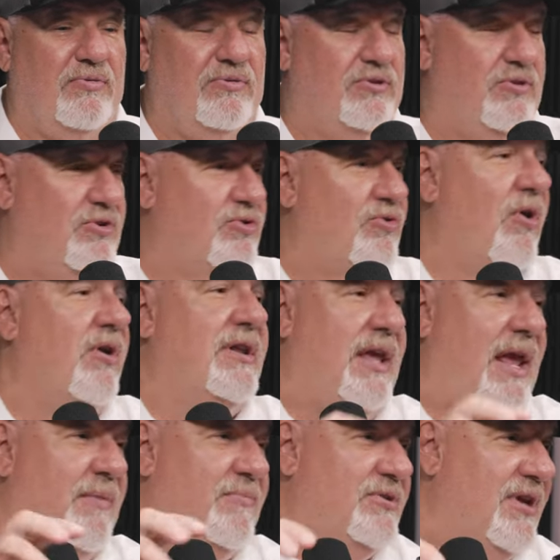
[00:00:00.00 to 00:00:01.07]
who's the short
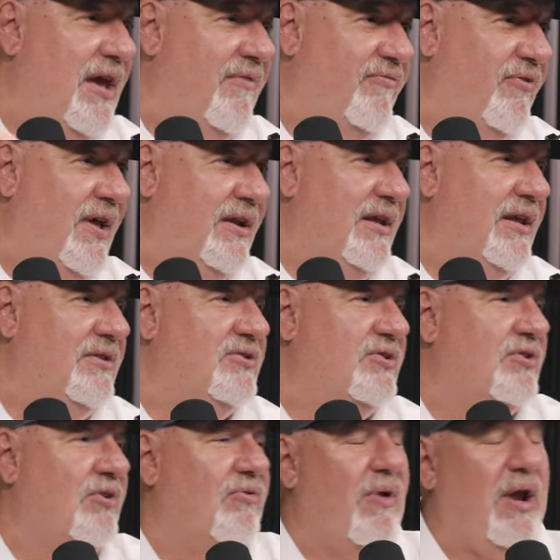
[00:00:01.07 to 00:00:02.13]
game chef on
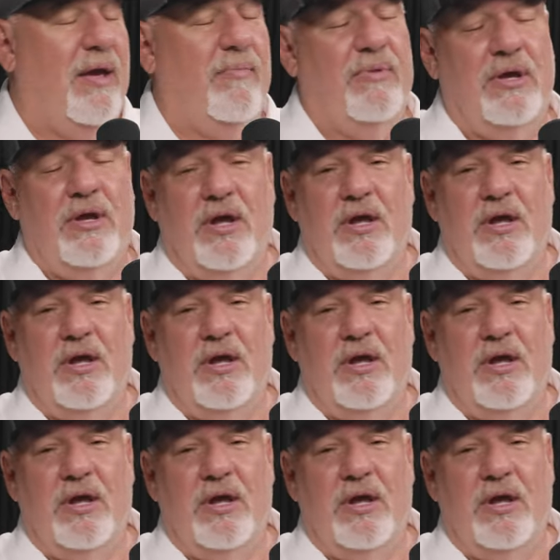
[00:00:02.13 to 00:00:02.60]
Instagram,